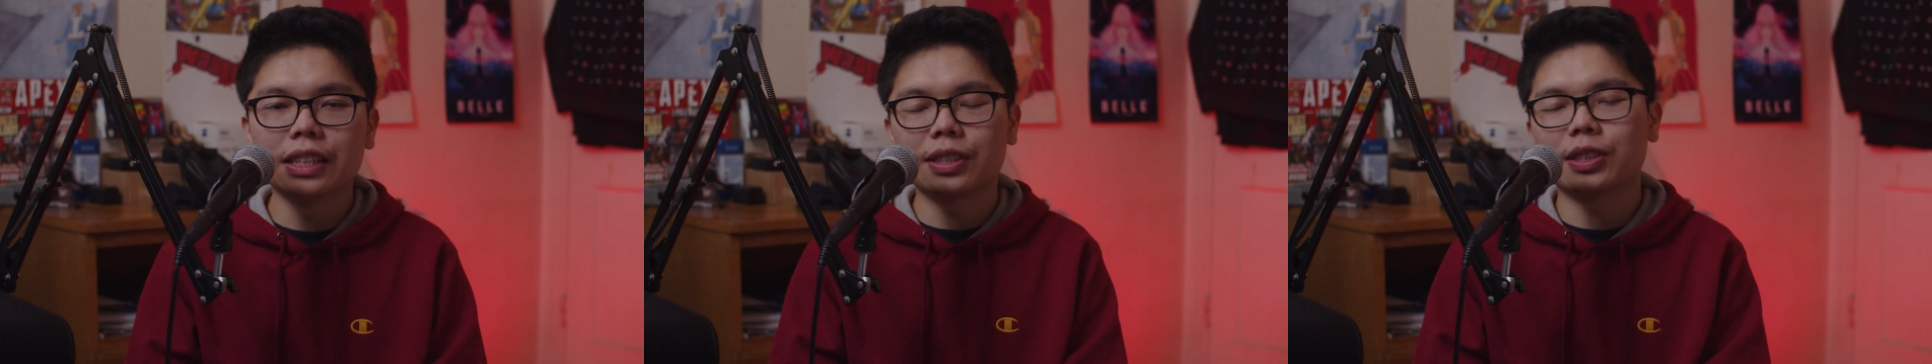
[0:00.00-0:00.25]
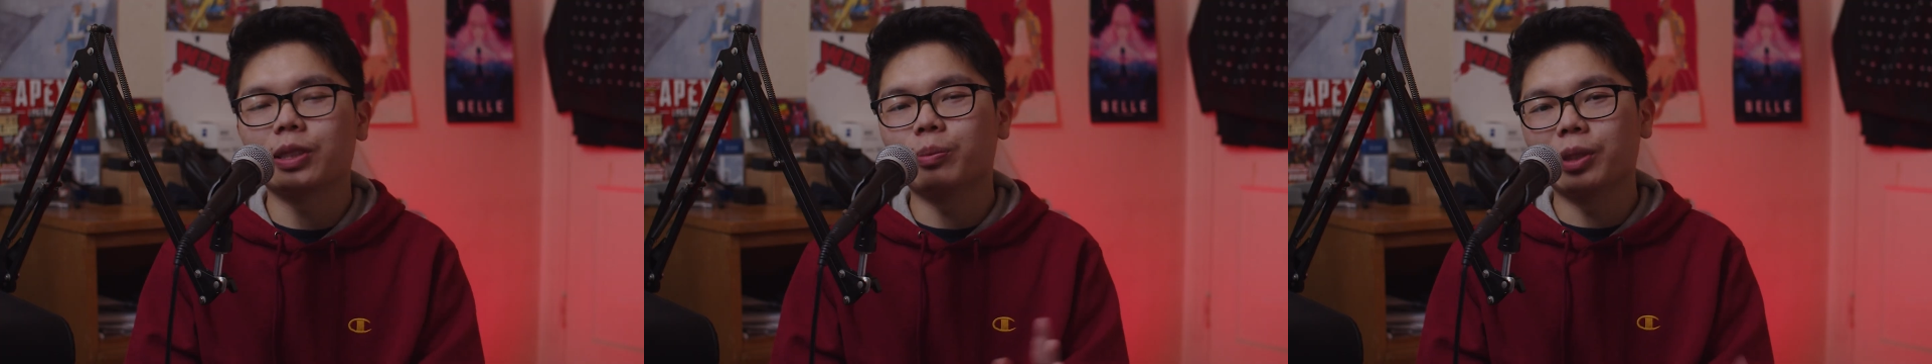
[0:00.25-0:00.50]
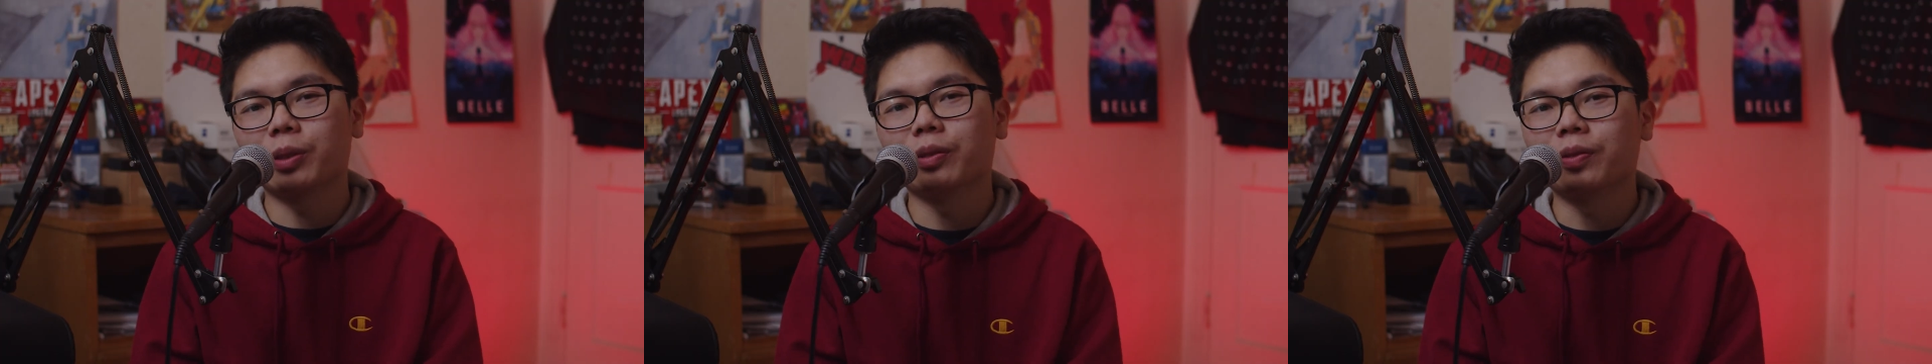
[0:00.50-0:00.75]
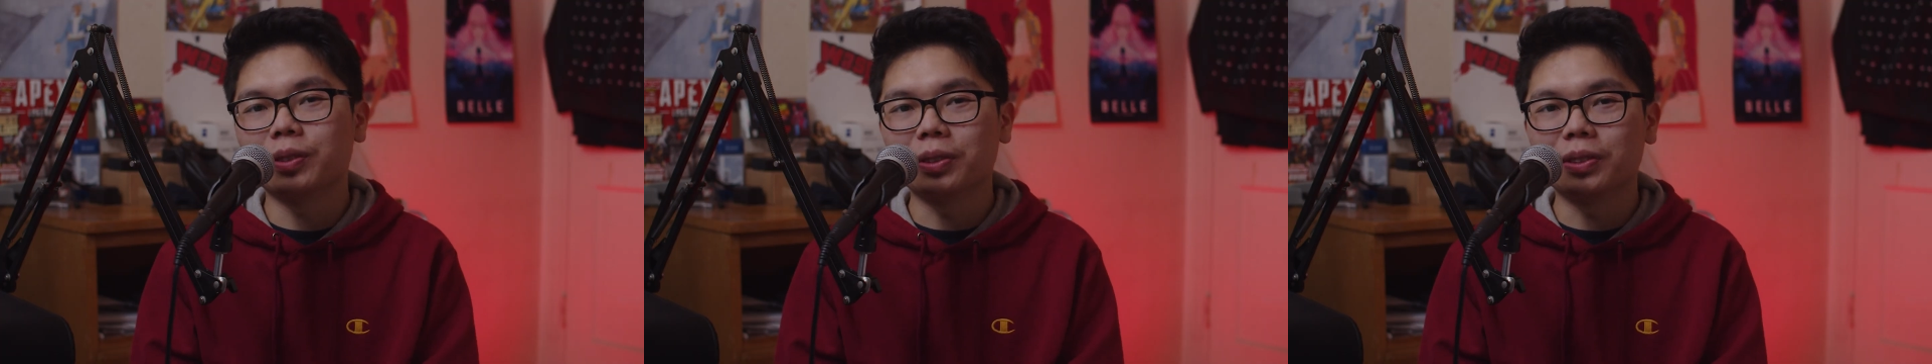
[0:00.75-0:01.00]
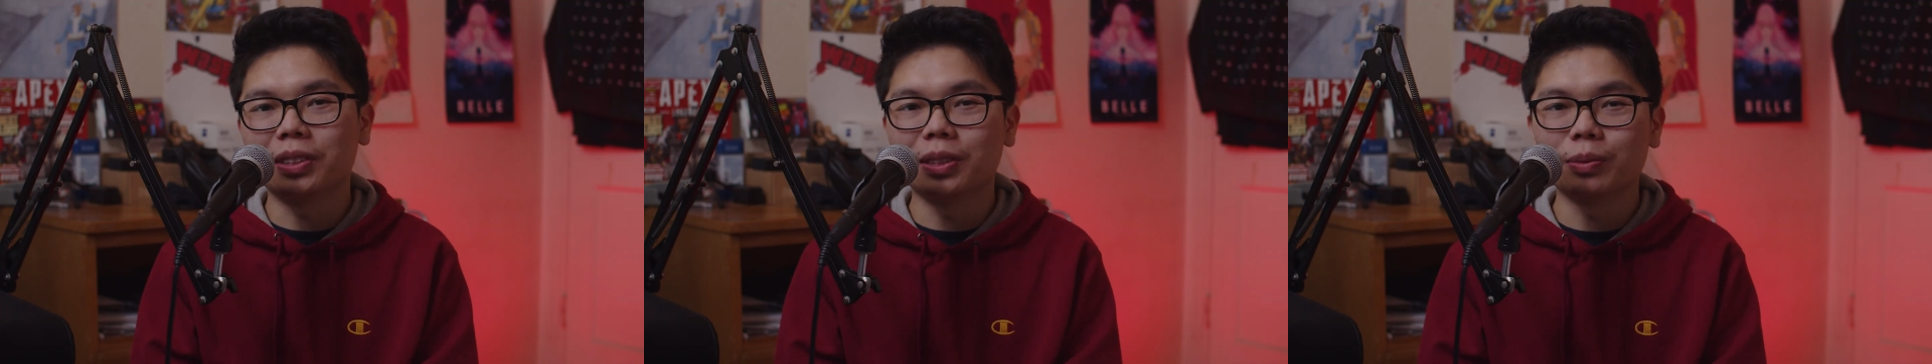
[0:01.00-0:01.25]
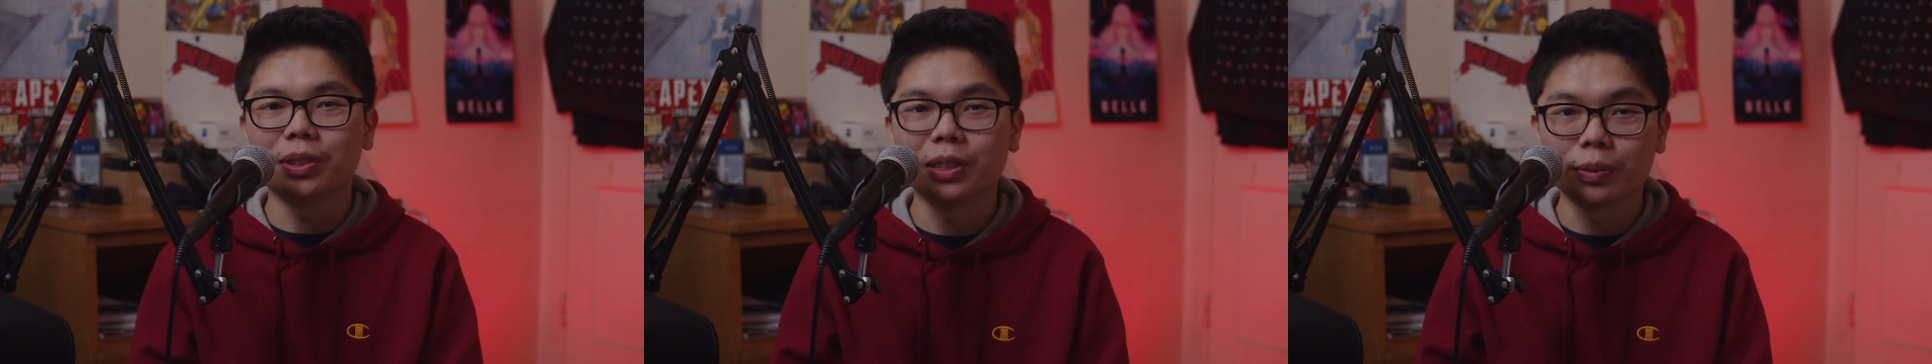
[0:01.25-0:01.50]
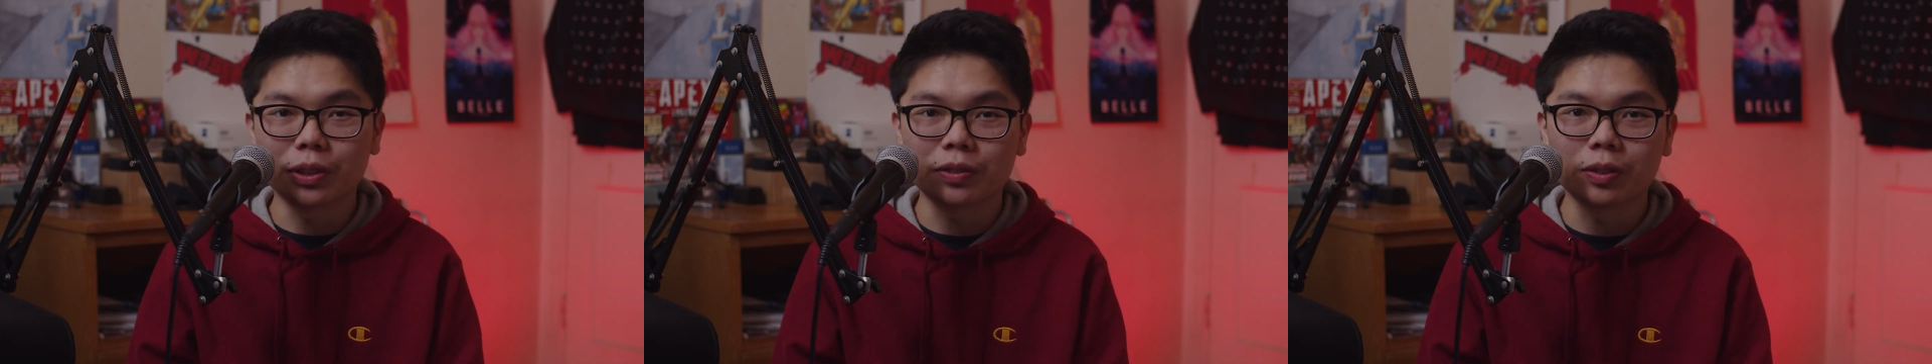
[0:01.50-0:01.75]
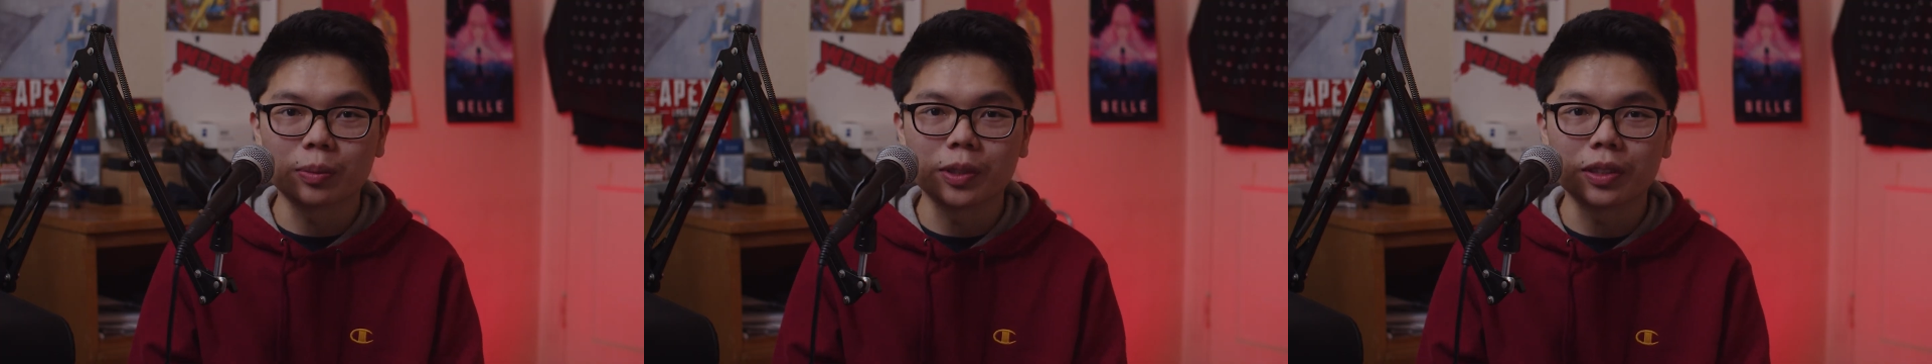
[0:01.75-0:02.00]
It's just the big reveal didn't really work
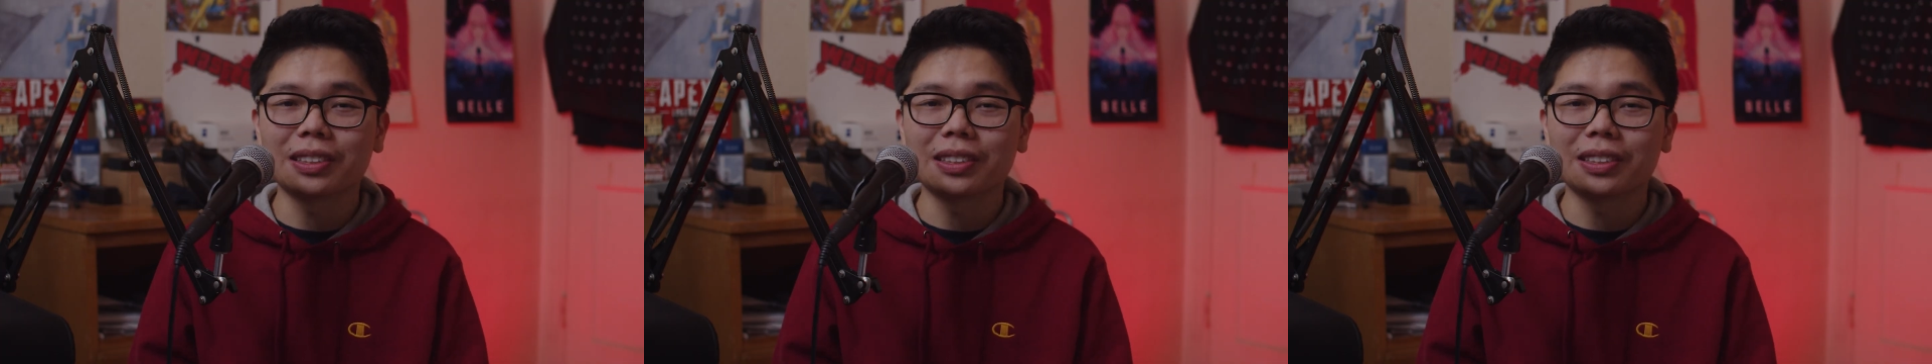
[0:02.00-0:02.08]
for me.